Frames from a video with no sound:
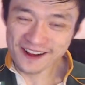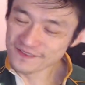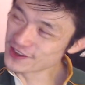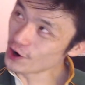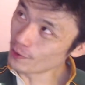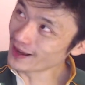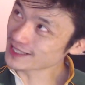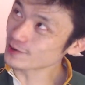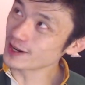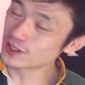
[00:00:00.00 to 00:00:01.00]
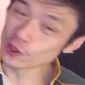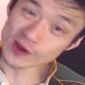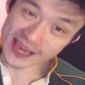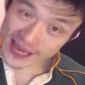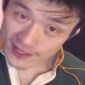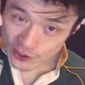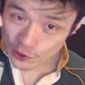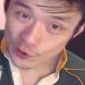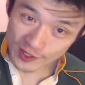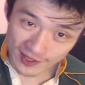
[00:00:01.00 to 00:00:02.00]
the All Blacks 22
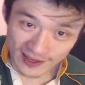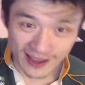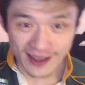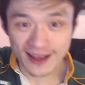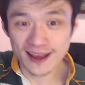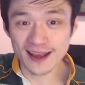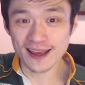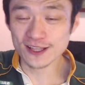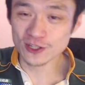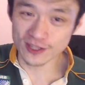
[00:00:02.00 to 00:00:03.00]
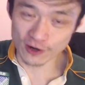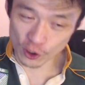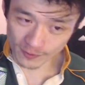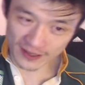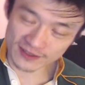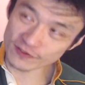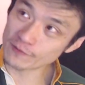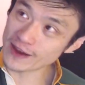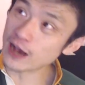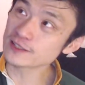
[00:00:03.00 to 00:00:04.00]
into the it's from
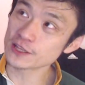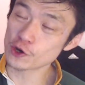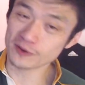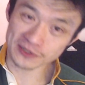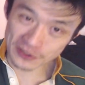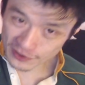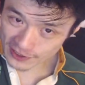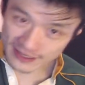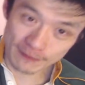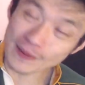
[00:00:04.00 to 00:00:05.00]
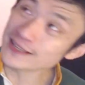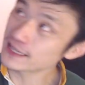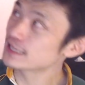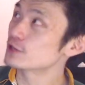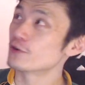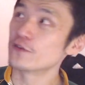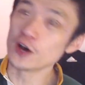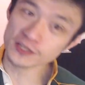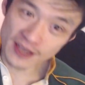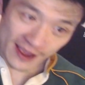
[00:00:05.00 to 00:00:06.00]
outside the All Blacks into basically the
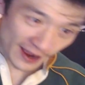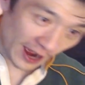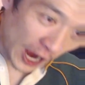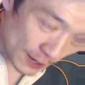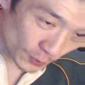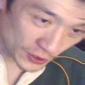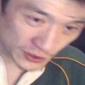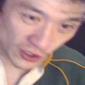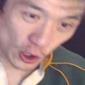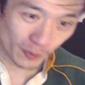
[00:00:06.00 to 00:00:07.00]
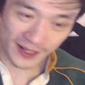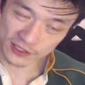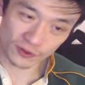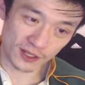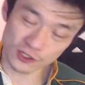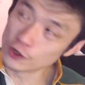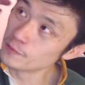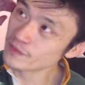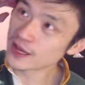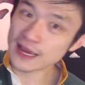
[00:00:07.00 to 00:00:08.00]
reverse. A high ball into the All Blacks 22.
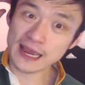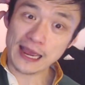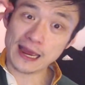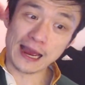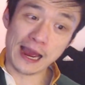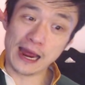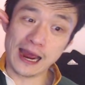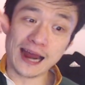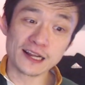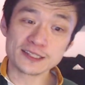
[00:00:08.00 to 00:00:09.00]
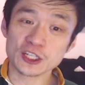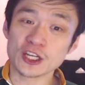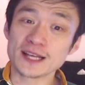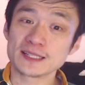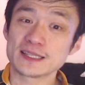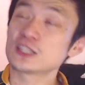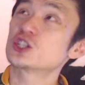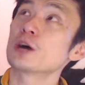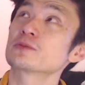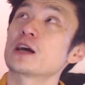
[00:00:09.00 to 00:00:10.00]
Arendse chases this,
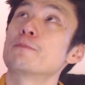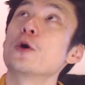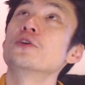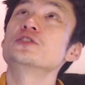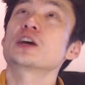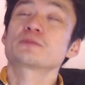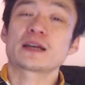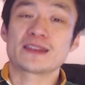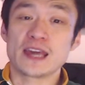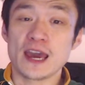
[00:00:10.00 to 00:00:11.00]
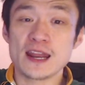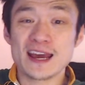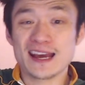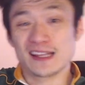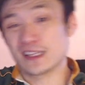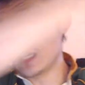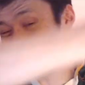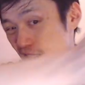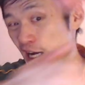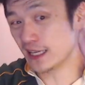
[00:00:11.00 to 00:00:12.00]
jumps up. Beauden jumps out in the air. He
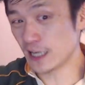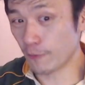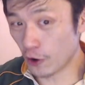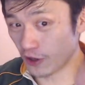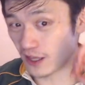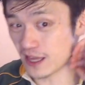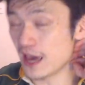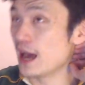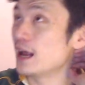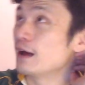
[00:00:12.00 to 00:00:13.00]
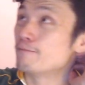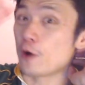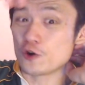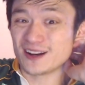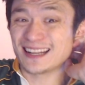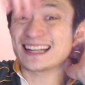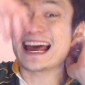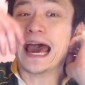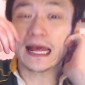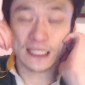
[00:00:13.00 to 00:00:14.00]
takes out Beauden in the air, and Beauden
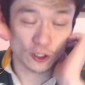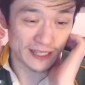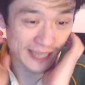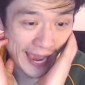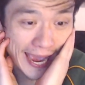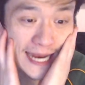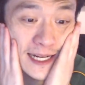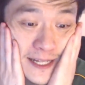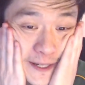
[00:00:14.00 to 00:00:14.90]
lands on his head.